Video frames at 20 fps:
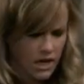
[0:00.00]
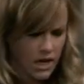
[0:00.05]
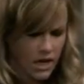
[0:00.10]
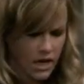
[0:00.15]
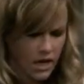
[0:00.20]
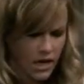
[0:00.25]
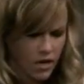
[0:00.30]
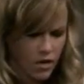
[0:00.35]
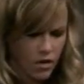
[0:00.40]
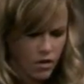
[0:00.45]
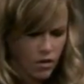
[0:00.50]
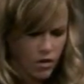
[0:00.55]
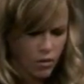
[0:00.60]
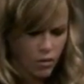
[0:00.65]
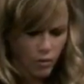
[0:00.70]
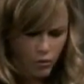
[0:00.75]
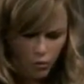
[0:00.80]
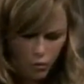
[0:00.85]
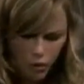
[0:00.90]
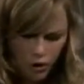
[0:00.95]
me
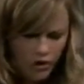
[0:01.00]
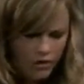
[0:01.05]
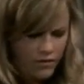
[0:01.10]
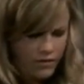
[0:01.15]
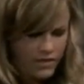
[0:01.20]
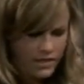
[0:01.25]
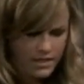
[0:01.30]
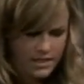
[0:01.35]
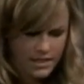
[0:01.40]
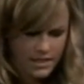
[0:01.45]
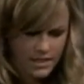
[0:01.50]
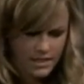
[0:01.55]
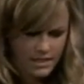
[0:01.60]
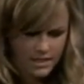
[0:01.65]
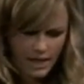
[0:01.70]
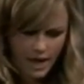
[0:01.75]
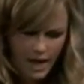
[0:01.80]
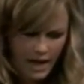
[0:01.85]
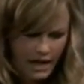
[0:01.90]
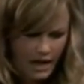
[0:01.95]
but one of us
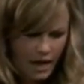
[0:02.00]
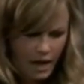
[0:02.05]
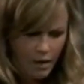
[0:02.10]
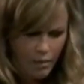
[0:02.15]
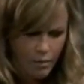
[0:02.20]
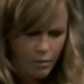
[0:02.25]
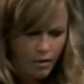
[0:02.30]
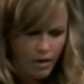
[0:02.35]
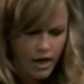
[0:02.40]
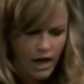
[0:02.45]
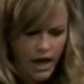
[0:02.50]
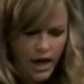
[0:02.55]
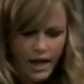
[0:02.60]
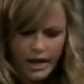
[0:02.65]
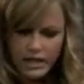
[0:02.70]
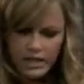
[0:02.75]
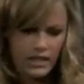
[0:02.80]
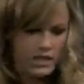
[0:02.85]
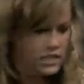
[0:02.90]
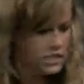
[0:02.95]
is tied up
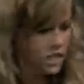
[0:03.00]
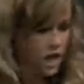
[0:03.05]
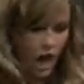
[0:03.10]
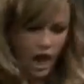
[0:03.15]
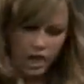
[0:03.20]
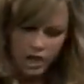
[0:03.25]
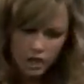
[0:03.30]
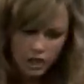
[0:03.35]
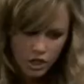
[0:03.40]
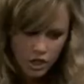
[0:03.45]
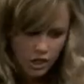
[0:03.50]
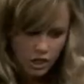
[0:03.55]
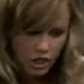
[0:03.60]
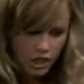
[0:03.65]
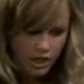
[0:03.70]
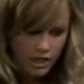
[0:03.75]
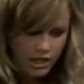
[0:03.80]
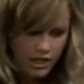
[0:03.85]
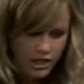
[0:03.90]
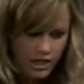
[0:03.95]
and does not look
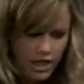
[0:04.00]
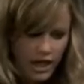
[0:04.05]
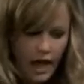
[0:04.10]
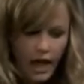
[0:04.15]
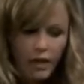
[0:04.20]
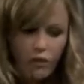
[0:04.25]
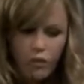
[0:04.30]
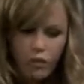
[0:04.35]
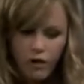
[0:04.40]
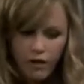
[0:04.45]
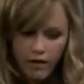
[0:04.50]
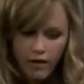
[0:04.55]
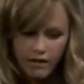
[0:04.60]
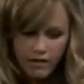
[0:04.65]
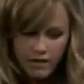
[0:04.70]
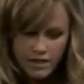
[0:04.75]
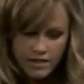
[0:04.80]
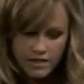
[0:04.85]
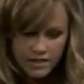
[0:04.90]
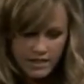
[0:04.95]
good, and one
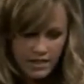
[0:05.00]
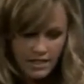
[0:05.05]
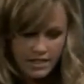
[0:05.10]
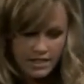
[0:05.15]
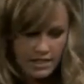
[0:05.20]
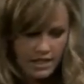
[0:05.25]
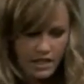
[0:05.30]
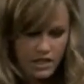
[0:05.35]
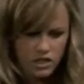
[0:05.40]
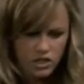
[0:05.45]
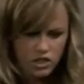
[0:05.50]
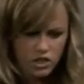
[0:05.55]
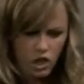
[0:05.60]
of us doesn't.